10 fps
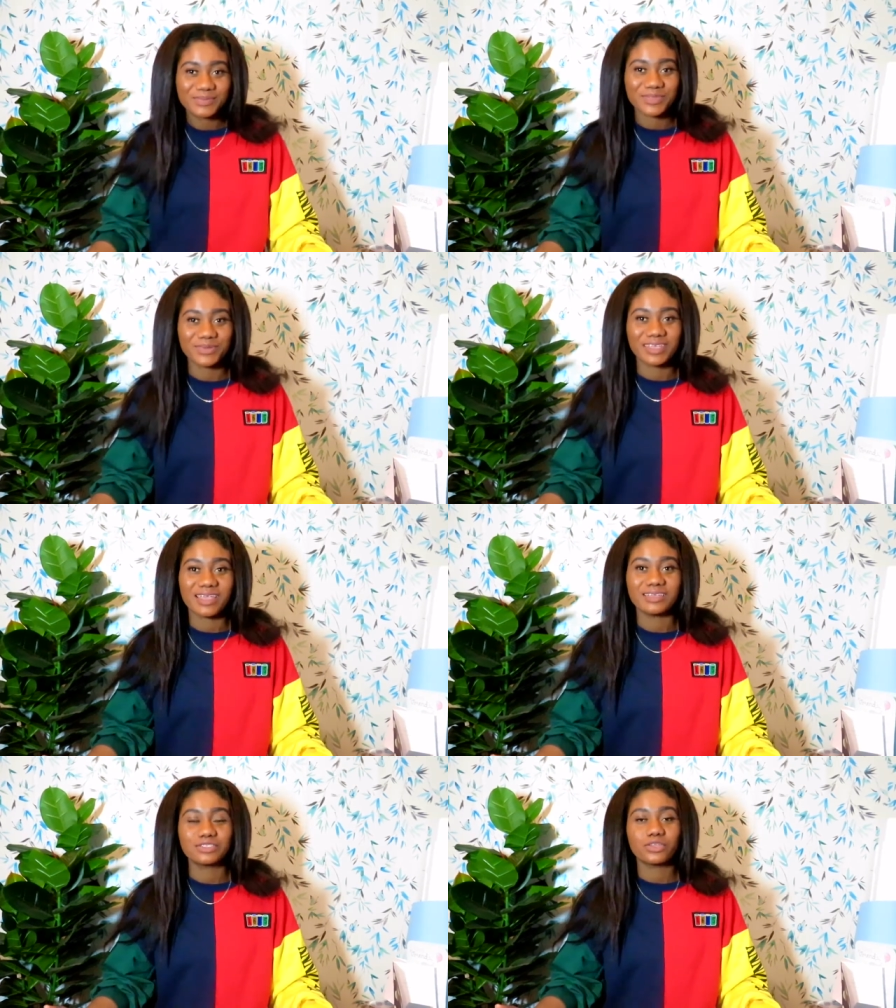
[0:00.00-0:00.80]
Okay,
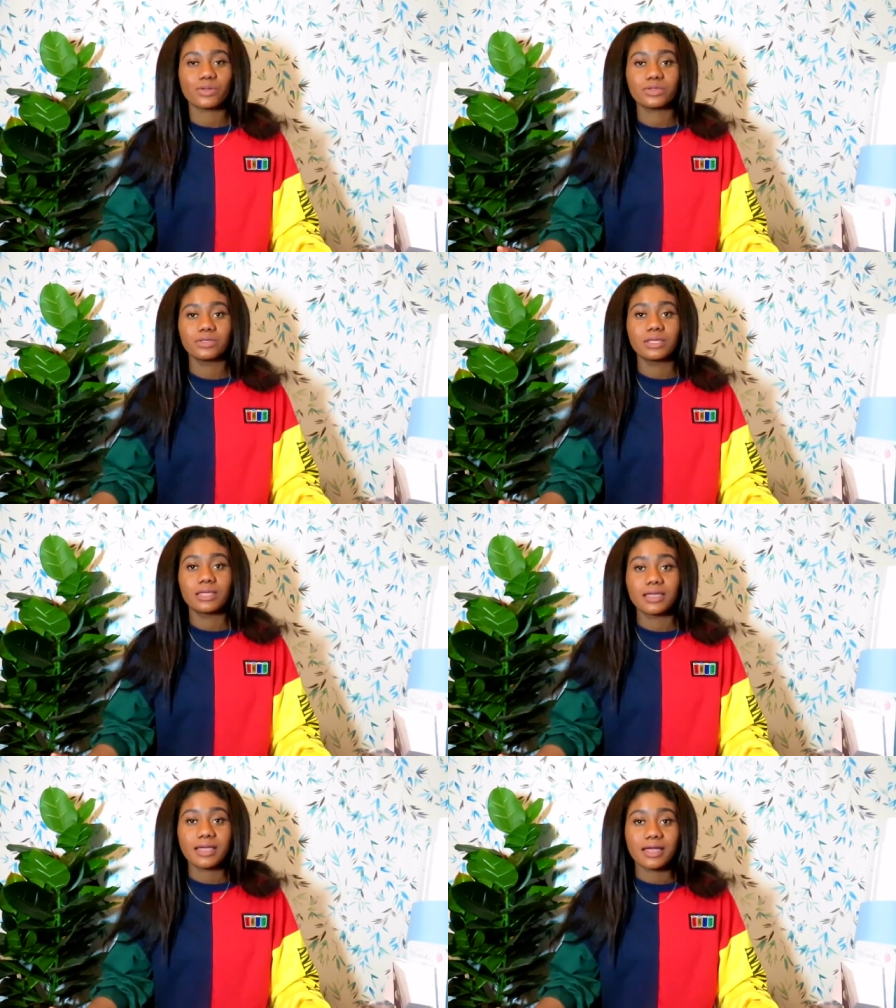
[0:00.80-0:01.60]
so,
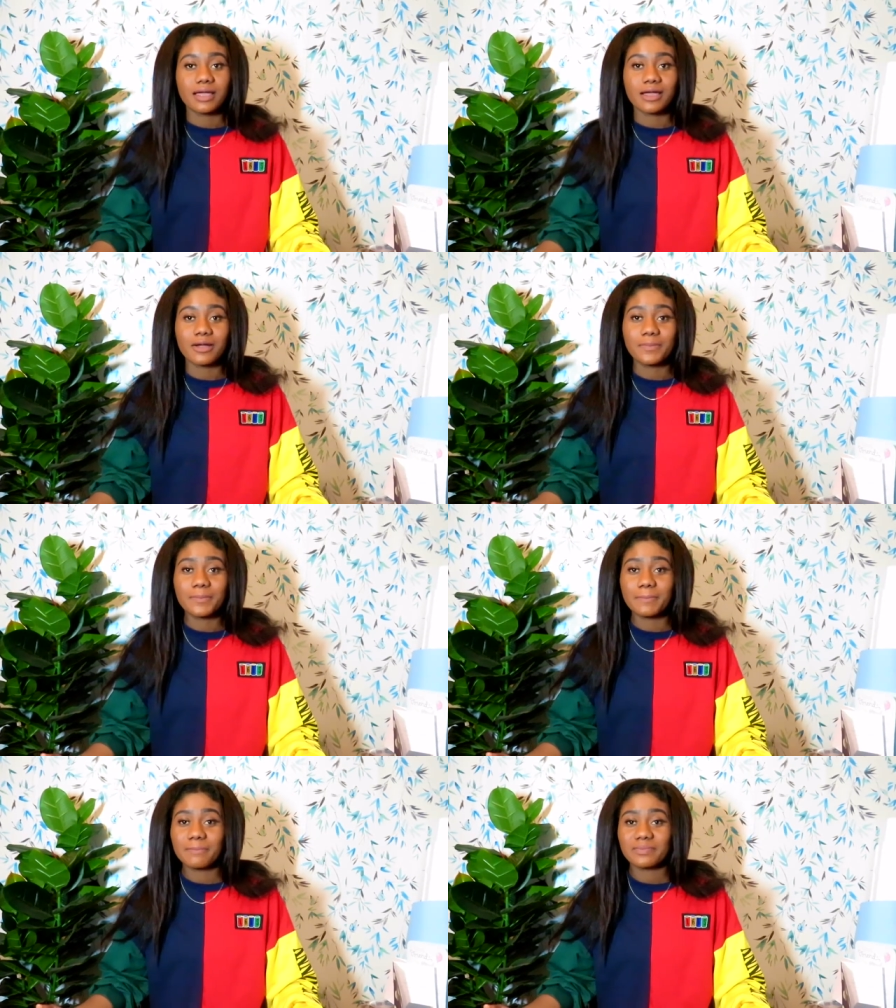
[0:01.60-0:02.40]

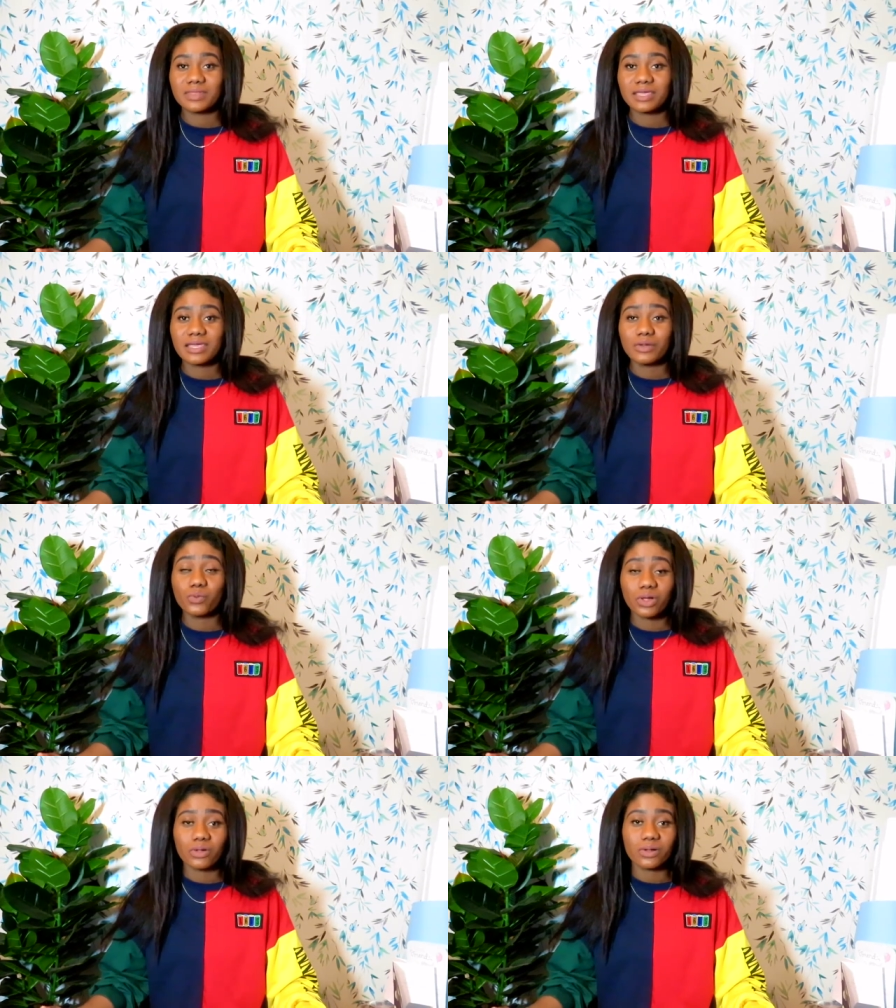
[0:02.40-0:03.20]
um,
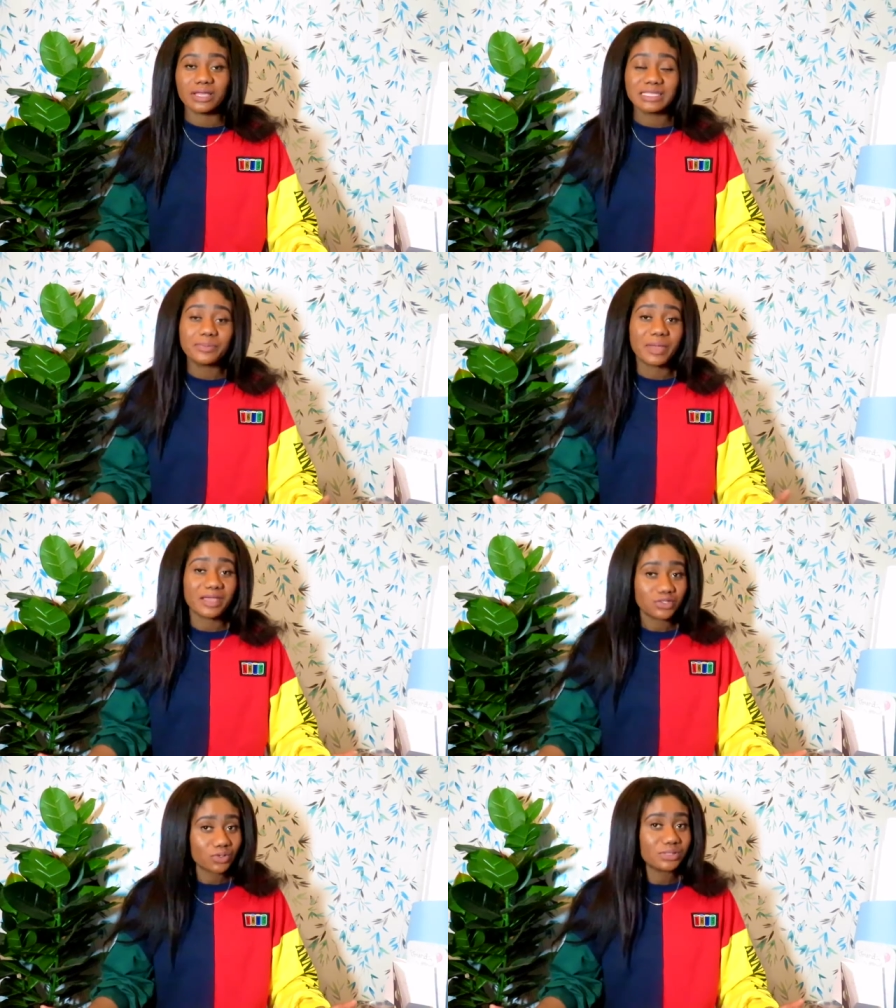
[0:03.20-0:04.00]
well, it
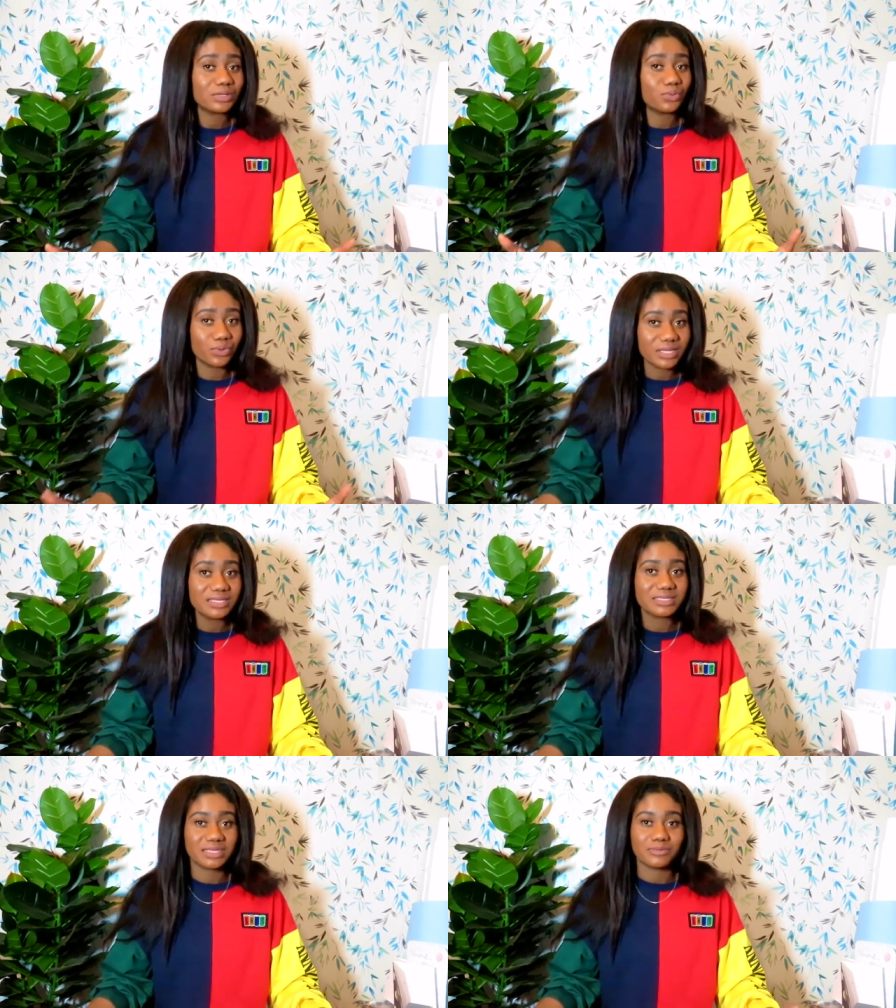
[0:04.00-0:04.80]
depends on the
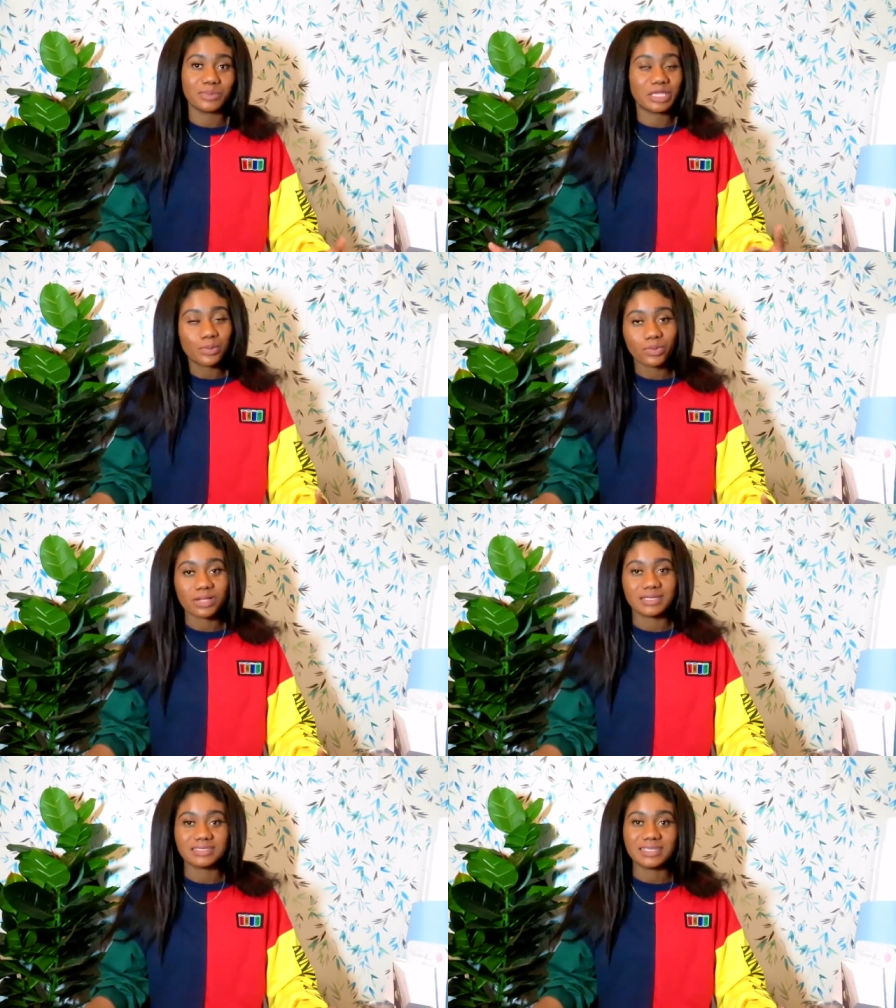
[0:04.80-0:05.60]
reason people
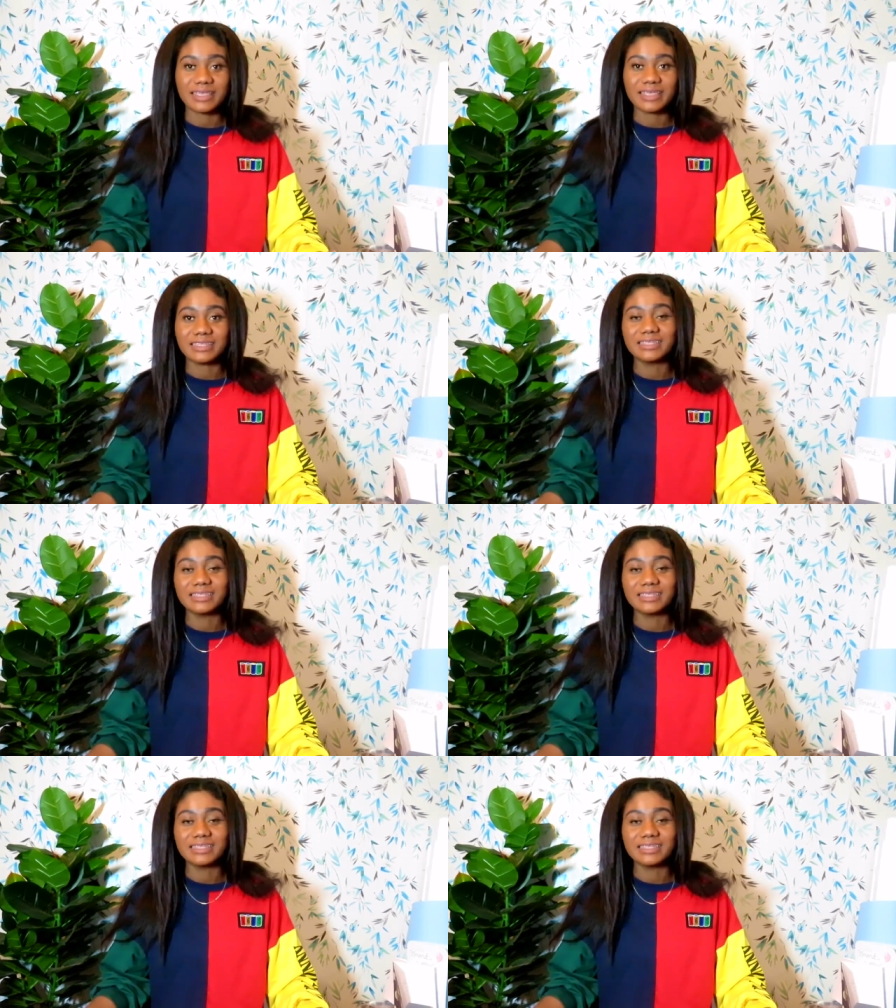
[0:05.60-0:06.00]
are saying